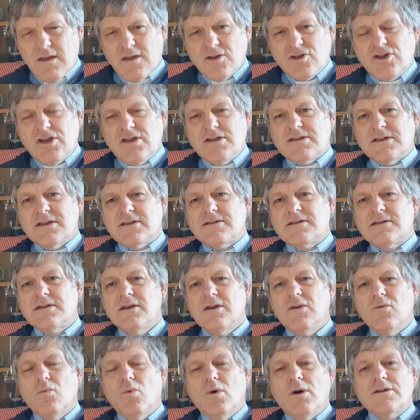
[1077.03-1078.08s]
Jesus
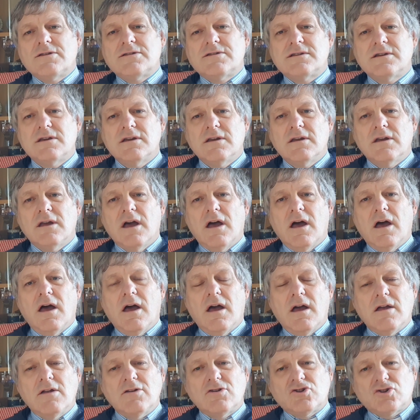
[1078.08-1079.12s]
was
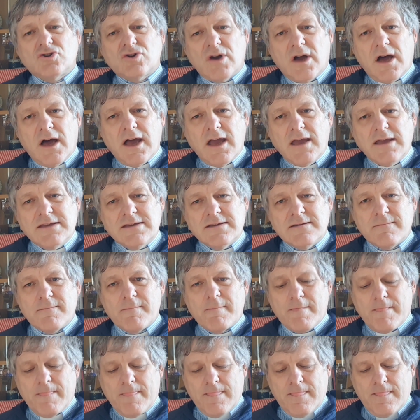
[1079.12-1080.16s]
tried
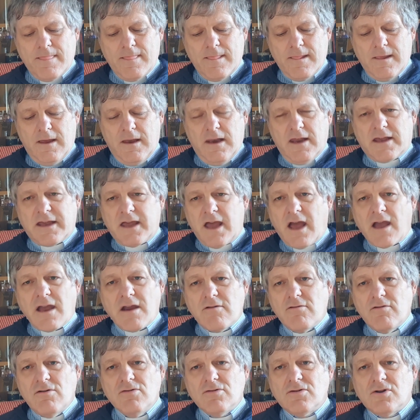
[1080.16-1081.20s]
in a
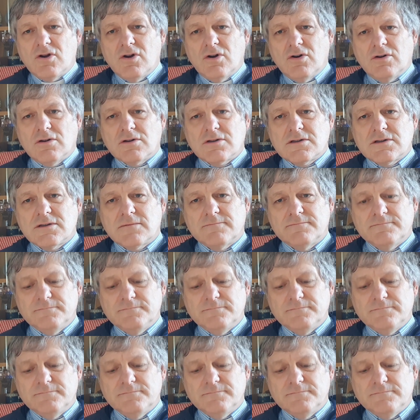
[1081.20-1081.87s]
kangaroo court